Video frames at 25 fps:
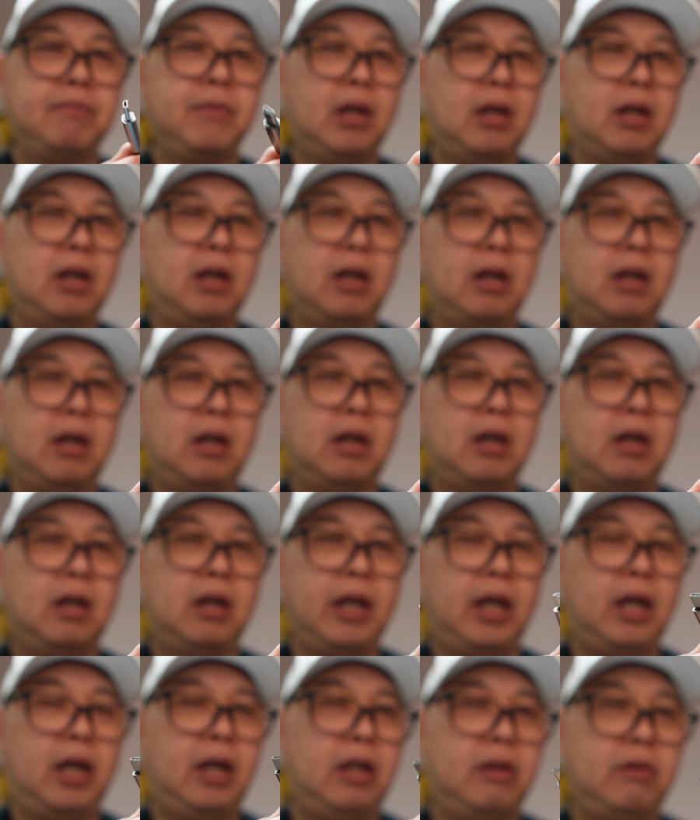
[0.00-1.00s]

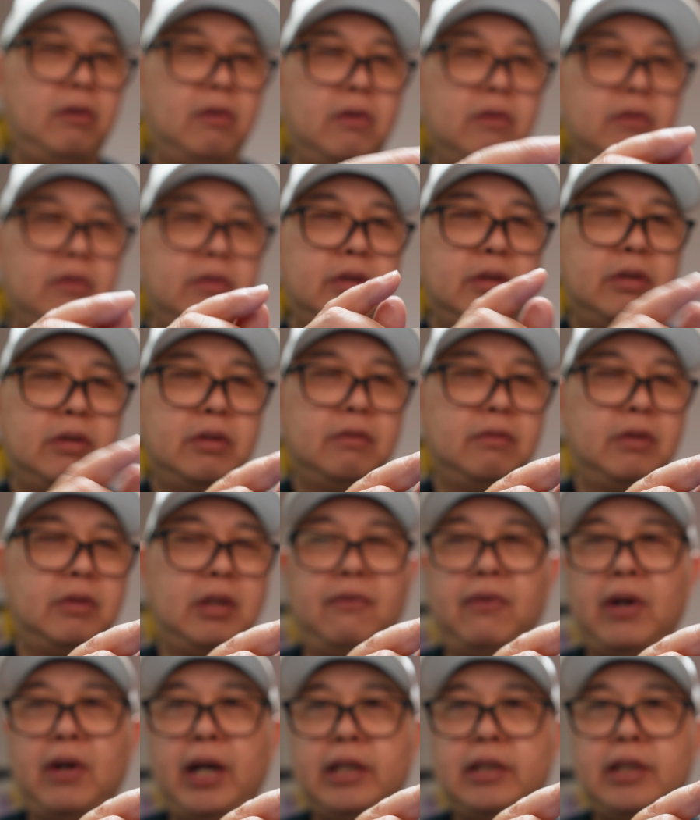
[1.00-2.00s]
and those
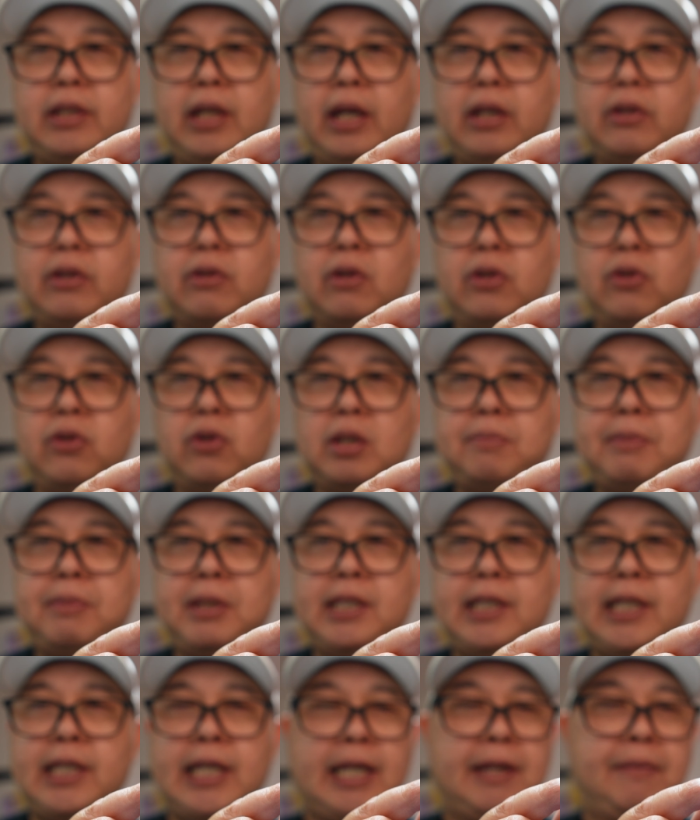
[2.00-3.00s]
devices that has got
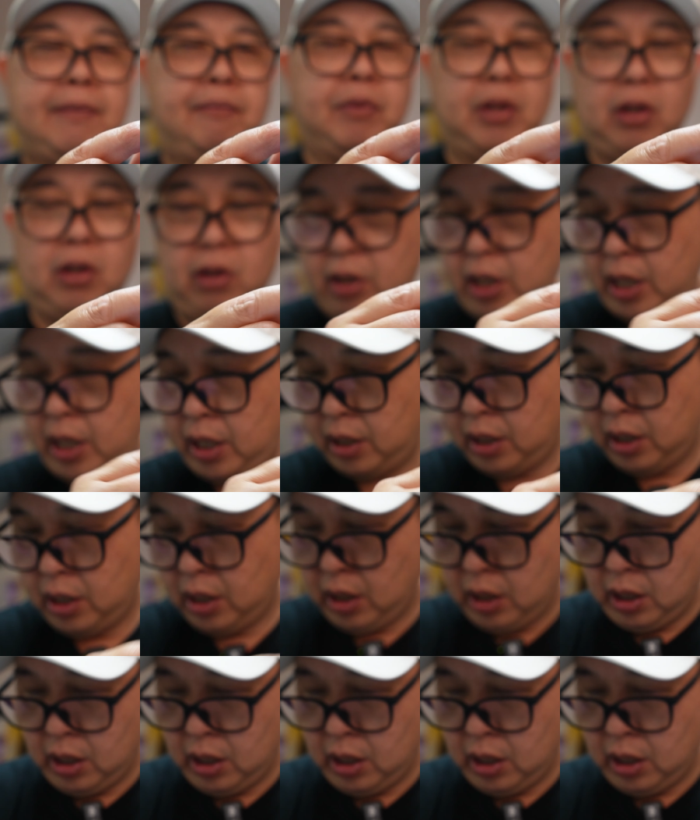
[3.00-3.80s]
USB-C. Okay.